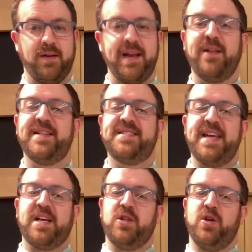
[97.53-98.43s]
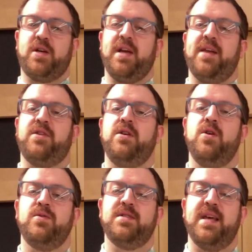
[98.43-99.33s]
Now let's take a look at the
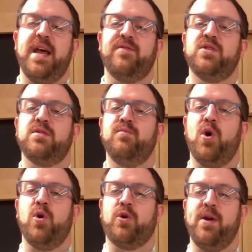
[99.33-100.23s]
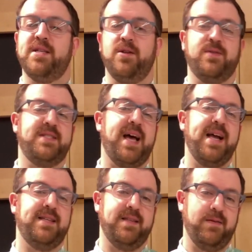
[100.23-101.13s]
notes that have small grace notes
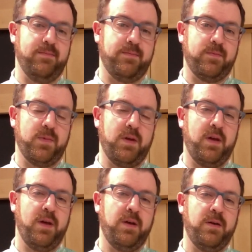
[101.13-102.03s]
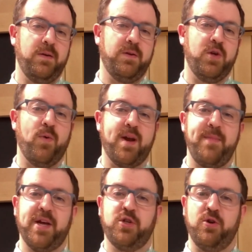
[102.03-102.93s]
tied to them. You'll want to
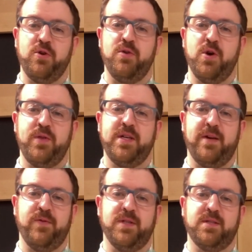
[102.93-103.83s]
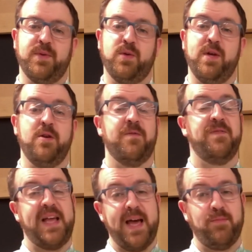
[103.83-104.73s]
make sure you know the difference between your
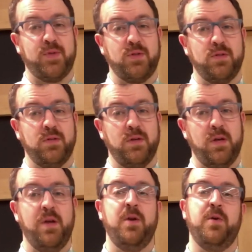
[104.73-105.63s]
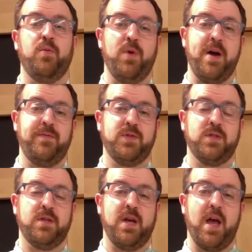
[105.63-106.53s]
flams,
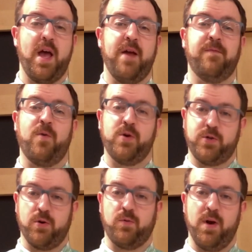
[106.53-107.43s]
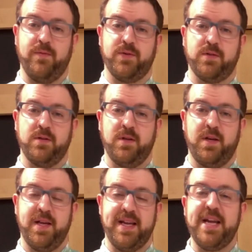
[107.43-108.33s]
ruffs, and 4-stroke ruffs.
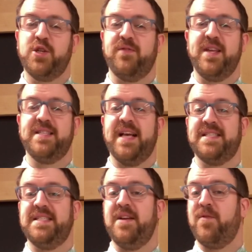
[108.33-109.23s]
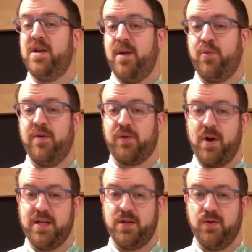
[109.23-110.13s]
Each of these has a different number of
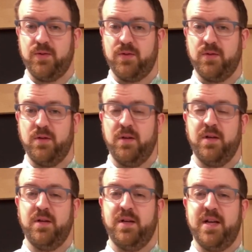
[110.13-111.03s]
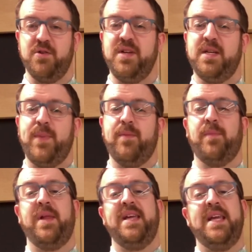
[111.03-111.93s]
grace notes, and you'll need to be able to
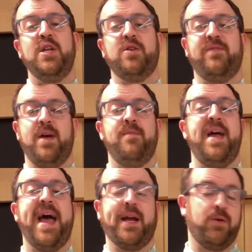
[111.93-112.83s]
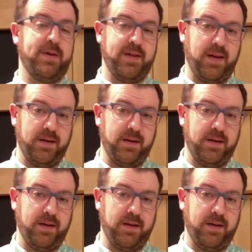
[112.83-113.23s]
play each of them accurately.